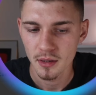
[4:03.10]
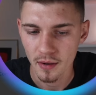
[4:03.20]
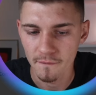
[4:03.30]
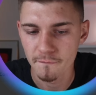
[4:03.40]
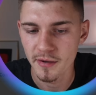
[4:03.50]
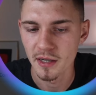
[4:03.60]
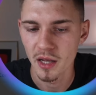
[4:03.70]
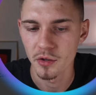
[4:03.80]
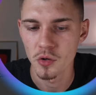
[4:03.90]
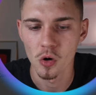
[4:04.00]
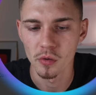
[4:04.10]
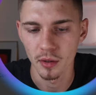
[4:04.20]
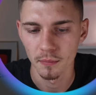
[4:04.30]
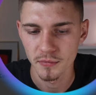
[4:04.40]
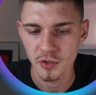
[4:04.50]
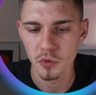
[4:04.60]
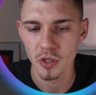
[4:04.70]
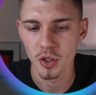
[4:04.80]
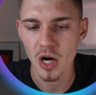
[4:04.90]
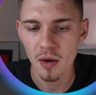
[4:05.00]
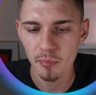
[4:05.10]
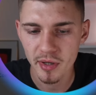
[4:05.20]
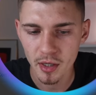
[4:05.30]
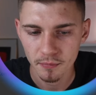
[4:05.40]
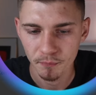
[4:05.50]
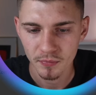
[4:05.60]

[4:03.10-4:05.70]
affiliate URL. So you can copy it.